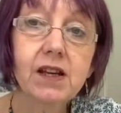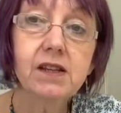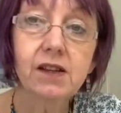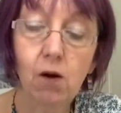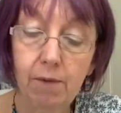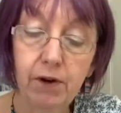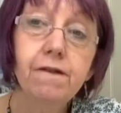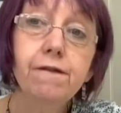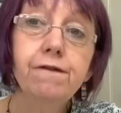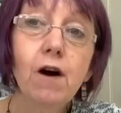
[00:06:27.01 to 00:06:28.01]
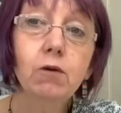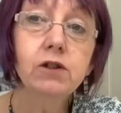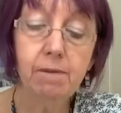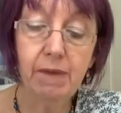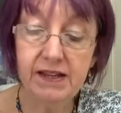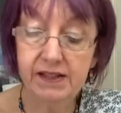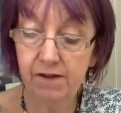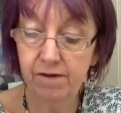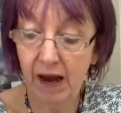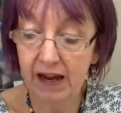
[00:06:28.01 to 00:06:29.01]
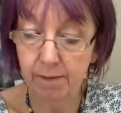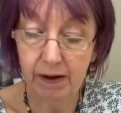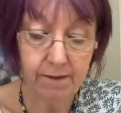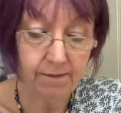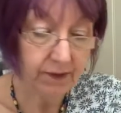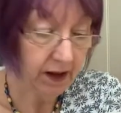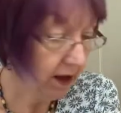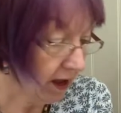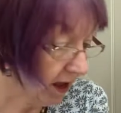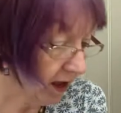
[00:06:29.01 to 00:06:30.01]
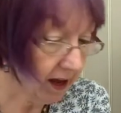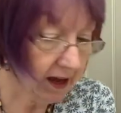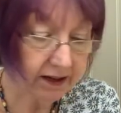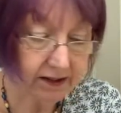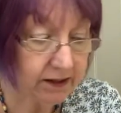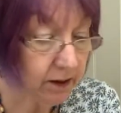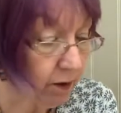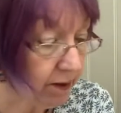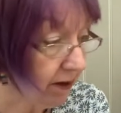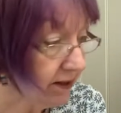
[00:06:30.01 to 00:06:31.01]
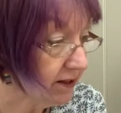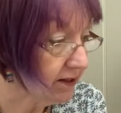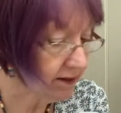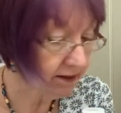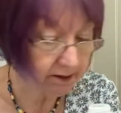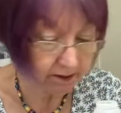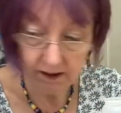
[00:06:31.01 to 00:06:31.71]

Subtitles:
So I'm going to fold a piece of paper, and with my scissors